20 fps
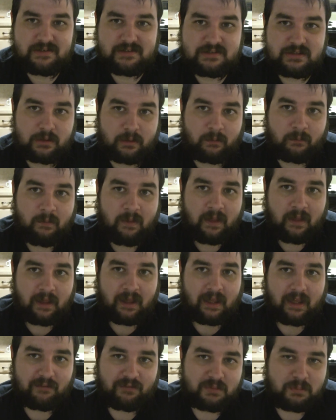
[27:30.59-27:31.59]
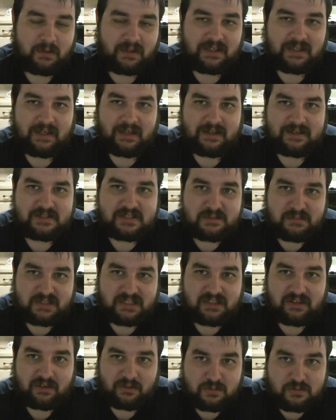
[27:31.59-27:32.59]
So if you're playing against
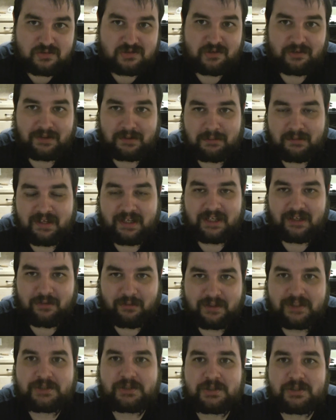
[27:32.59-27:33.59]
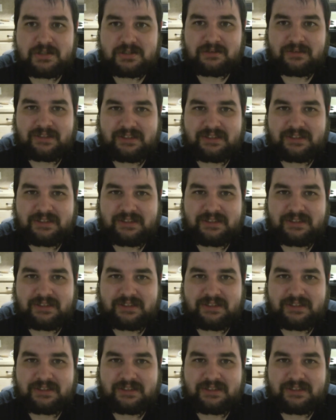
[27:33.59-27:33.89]
somebody who's only playing creatures,